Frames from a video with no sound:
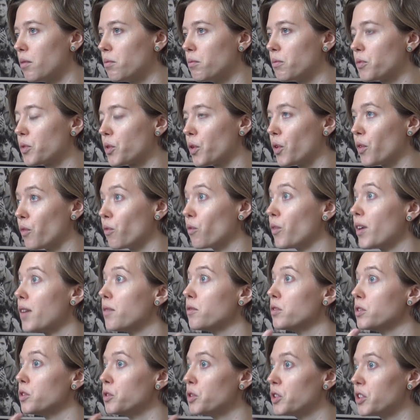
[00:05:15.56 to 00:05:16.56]
sort of
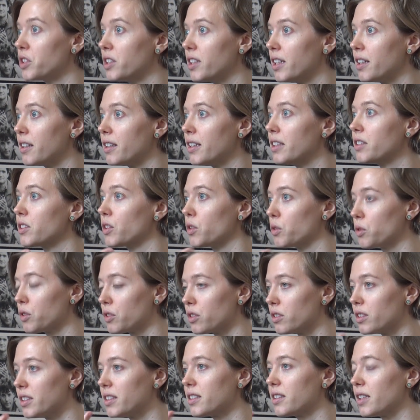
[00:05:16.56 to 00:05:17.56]
revolutionary
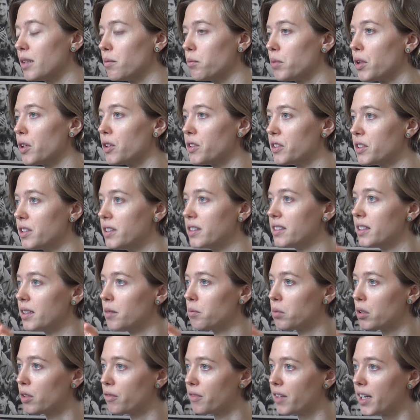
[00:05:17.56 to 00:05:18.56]
socialist impulses and
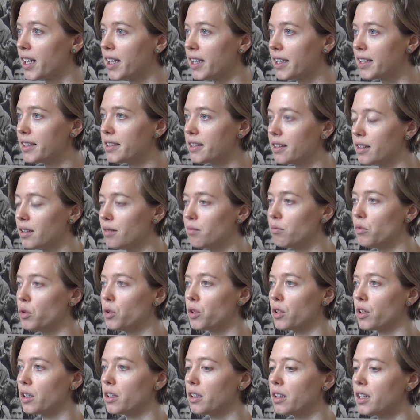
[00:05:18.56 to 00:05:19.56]
provide a
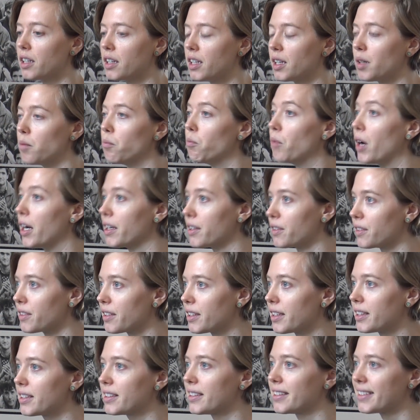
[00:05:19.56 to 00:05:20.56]
more
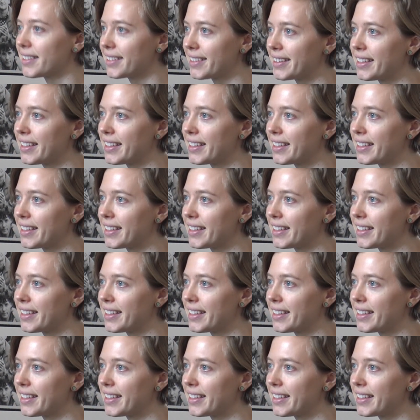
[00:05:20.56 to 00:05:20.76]
moderate